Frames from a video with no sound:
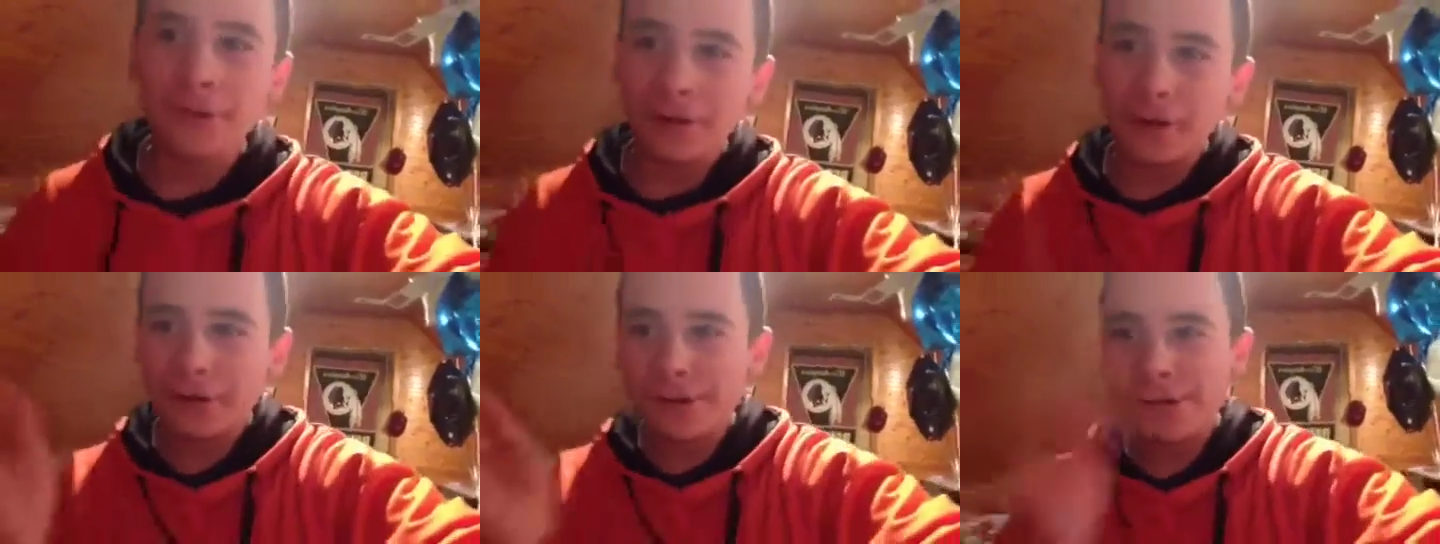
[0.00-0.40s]

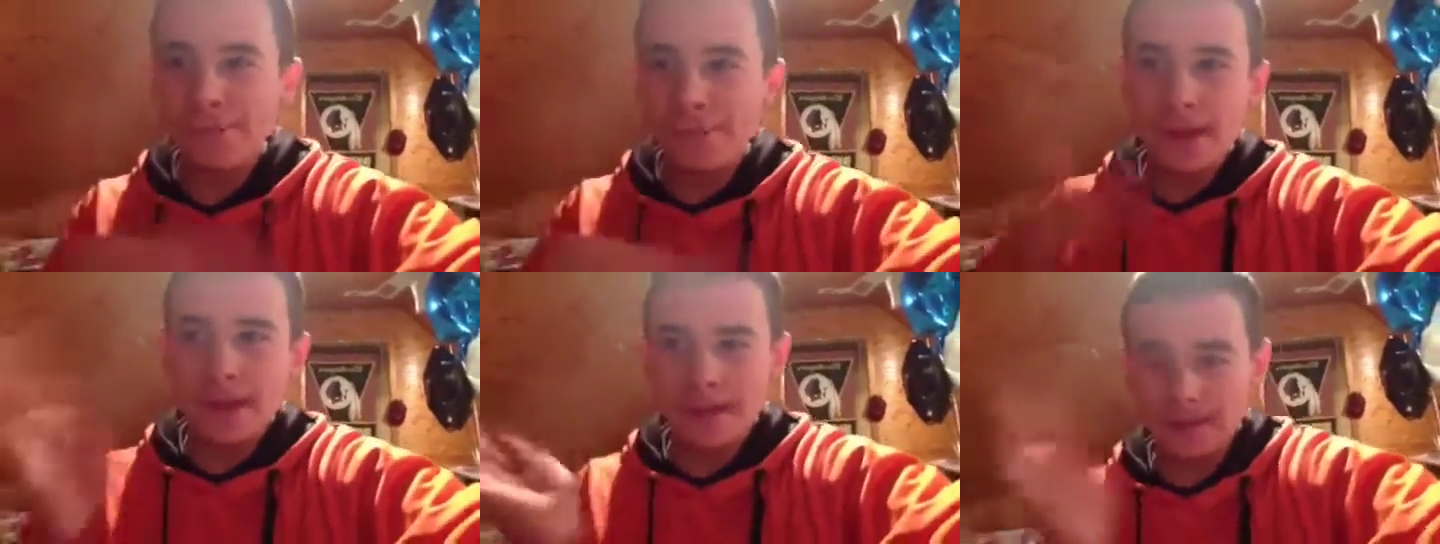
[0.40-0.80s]
You can
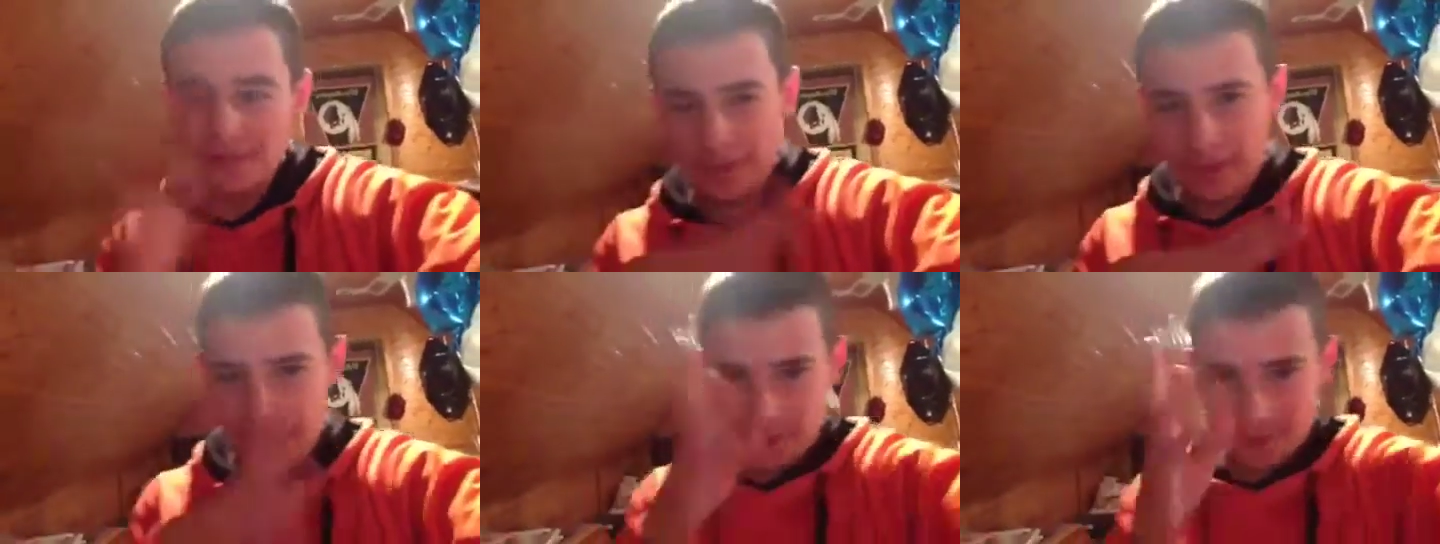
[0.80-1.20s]
argue
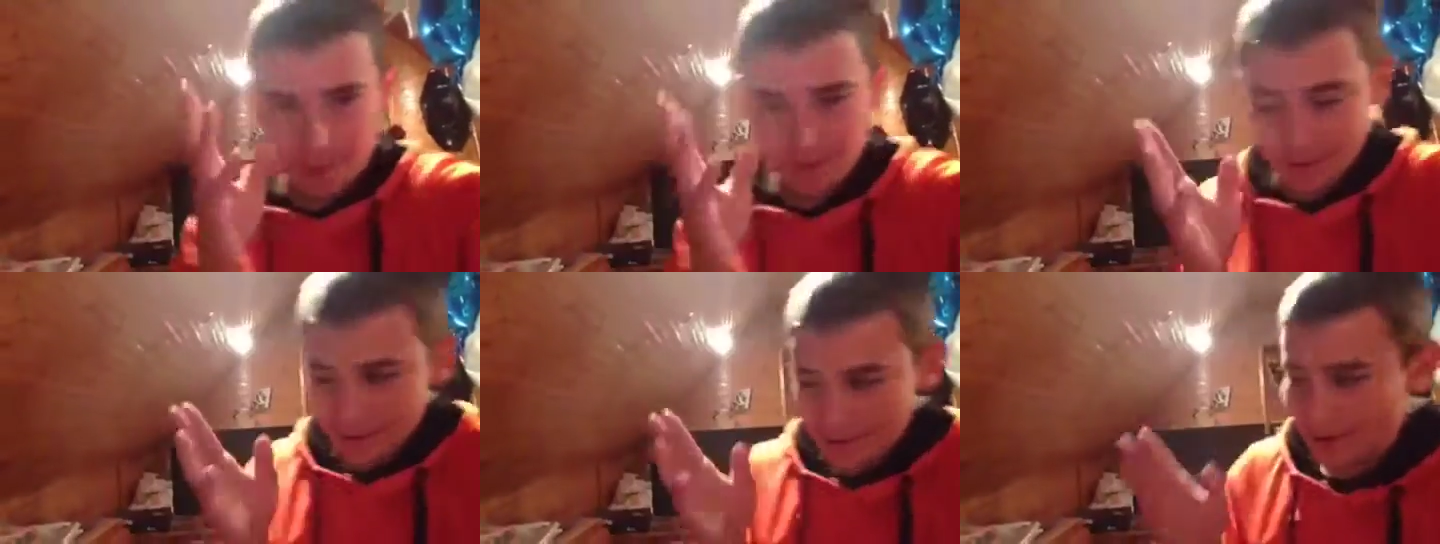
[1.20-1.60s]

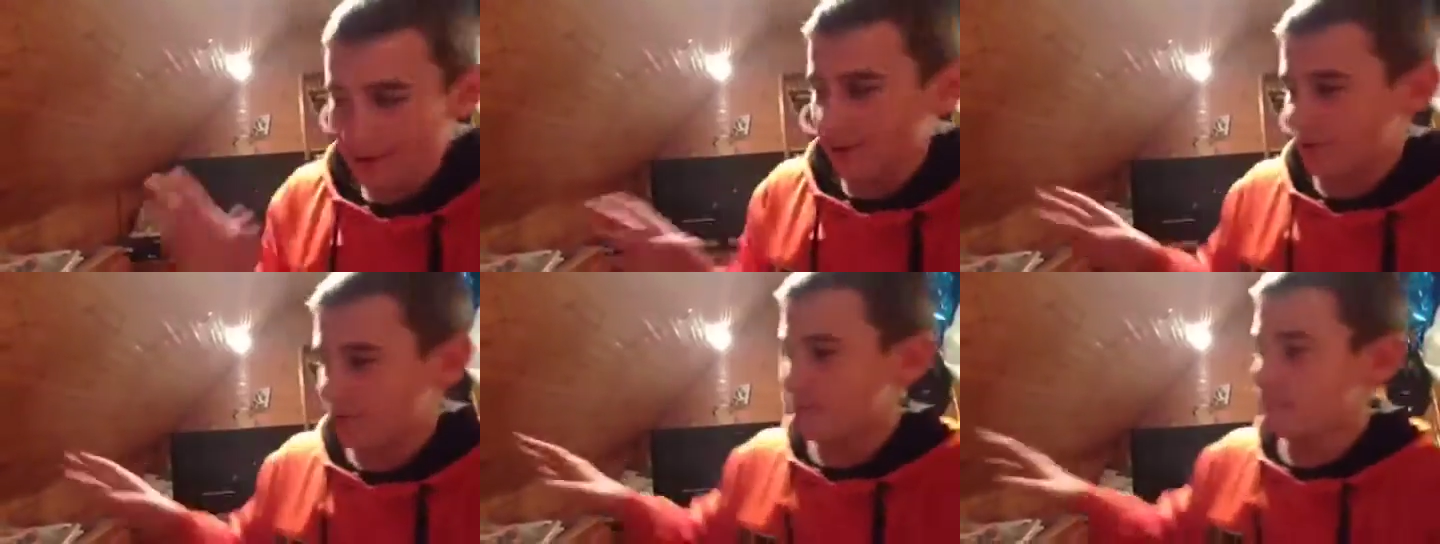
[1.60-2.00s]

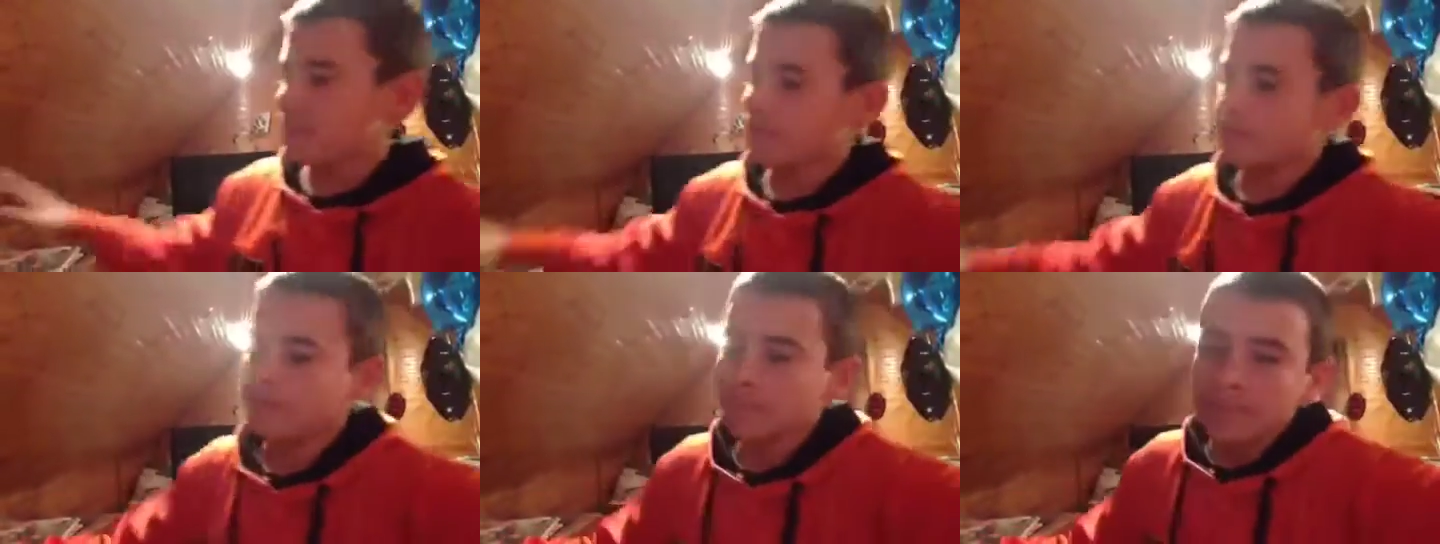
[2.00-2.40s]
that.